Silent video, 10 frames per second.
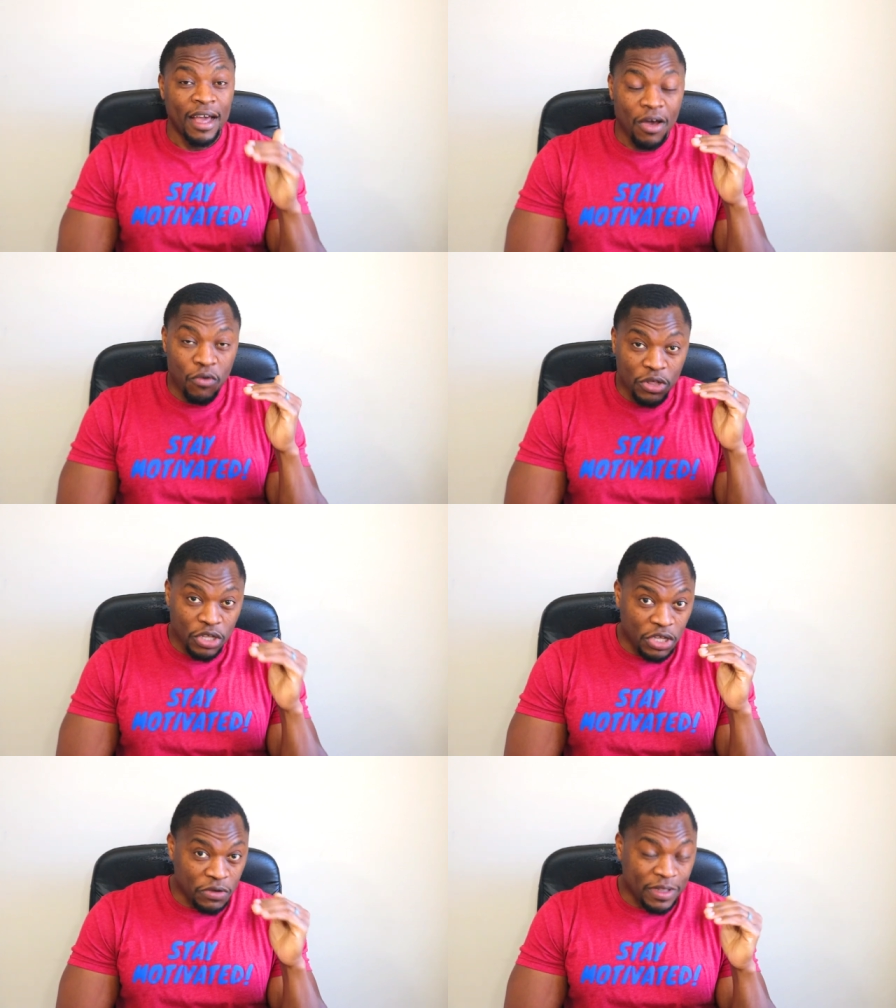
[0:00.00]
I
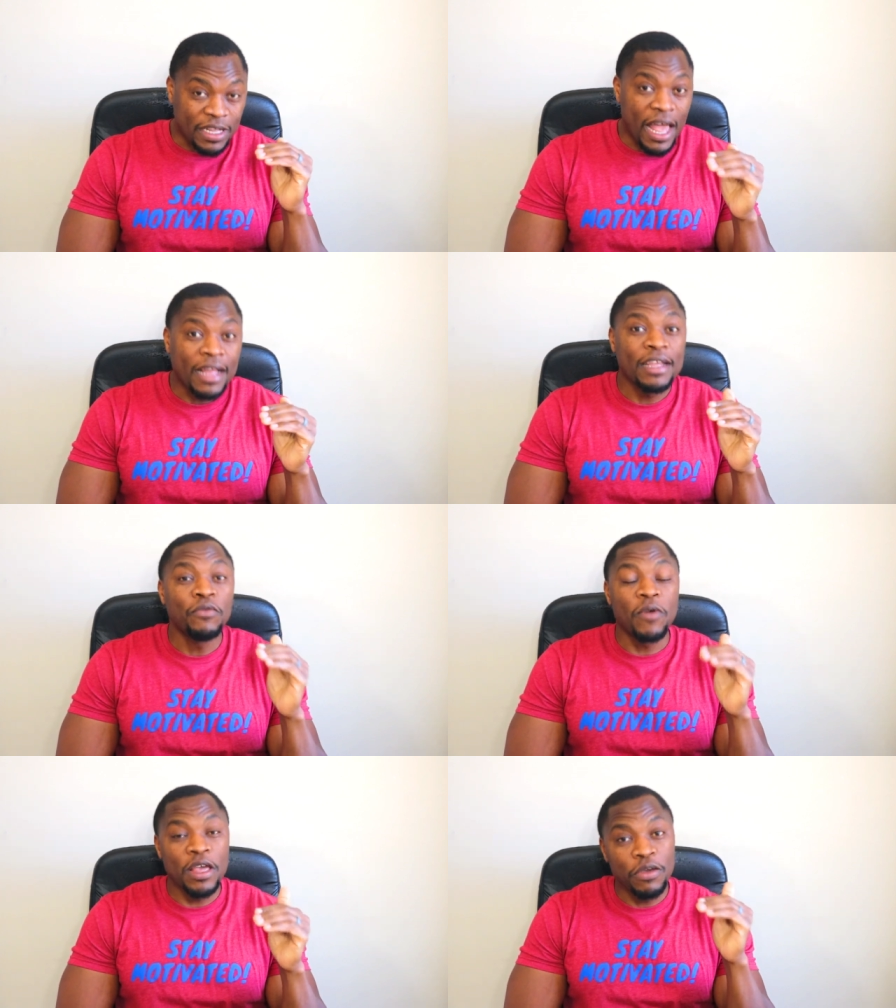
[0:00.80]
want you to know exactly
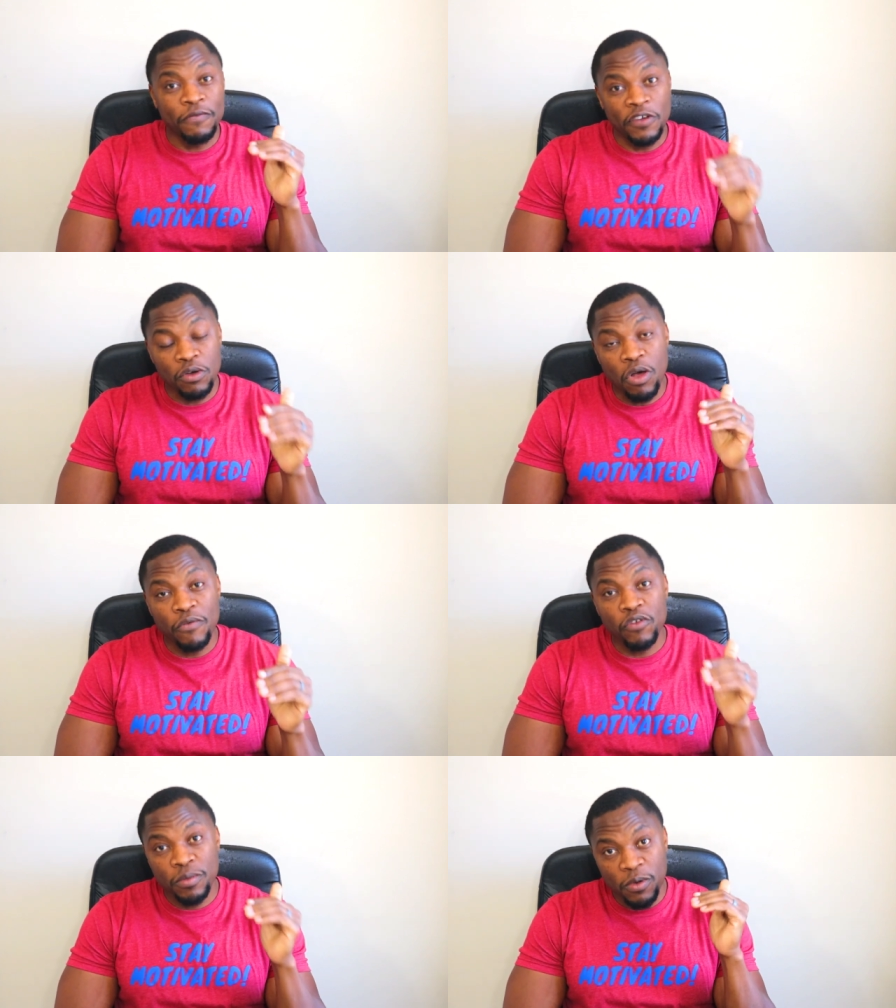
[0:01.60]
when you feel
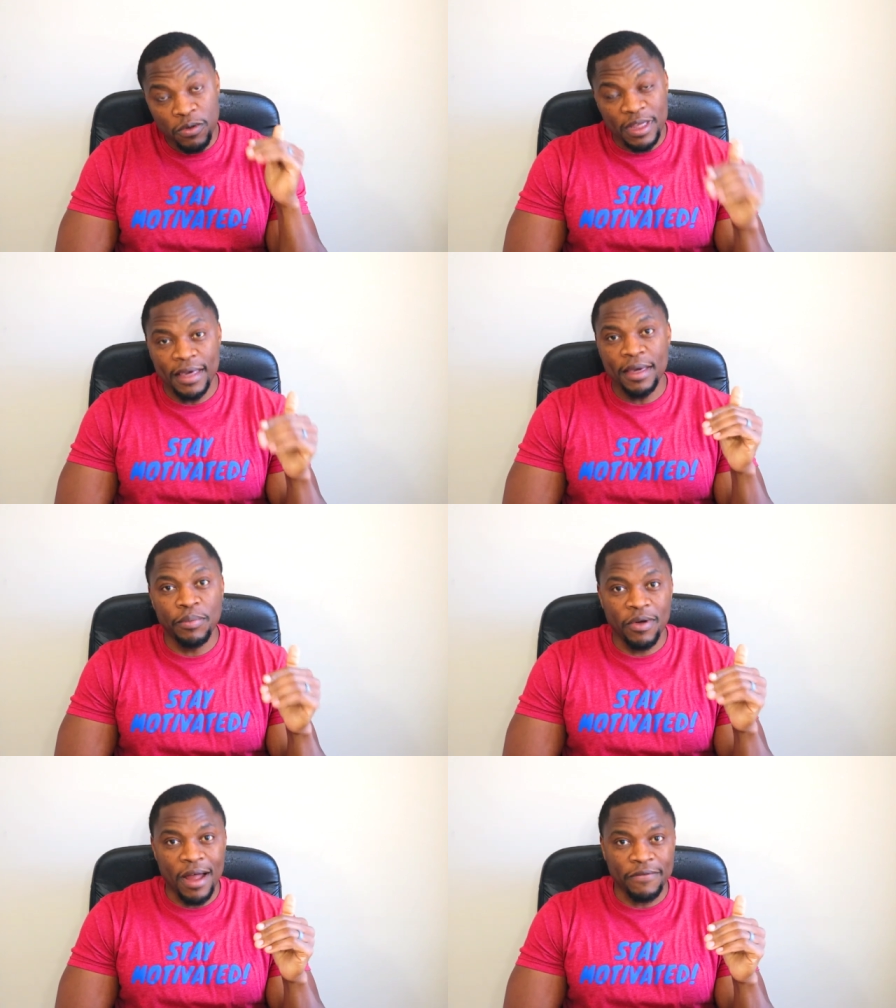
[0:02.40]
comfortable
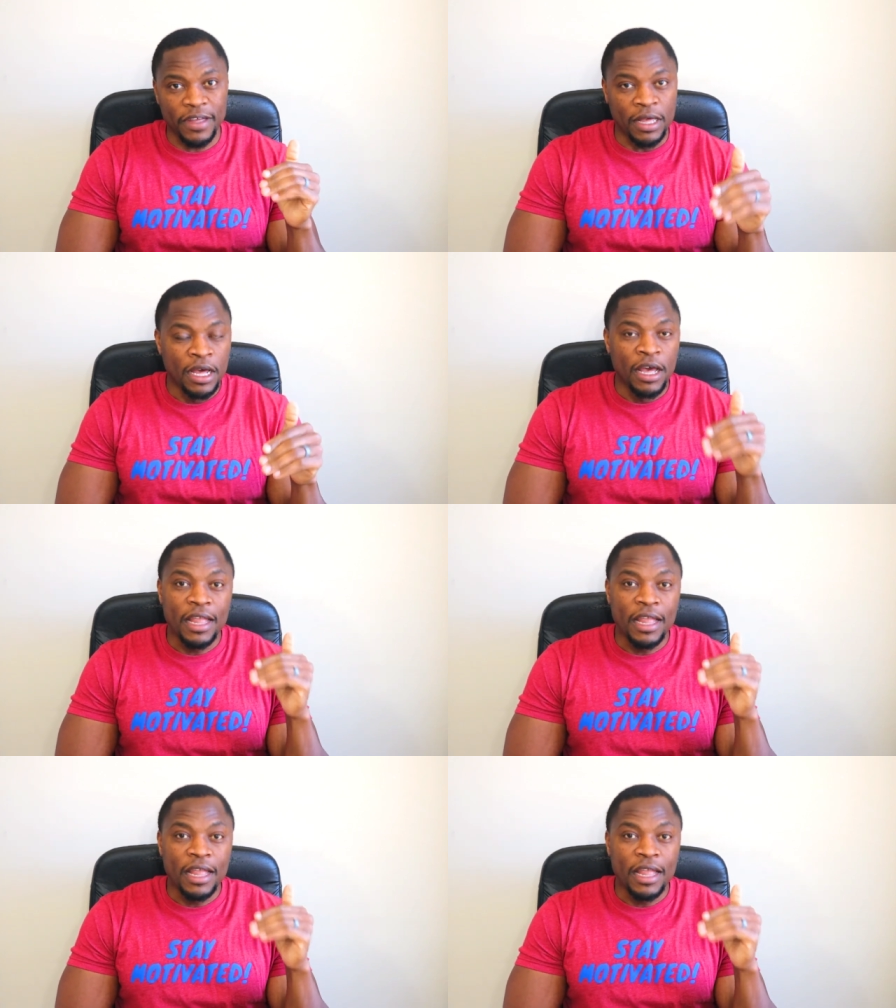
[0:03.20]
taking profit.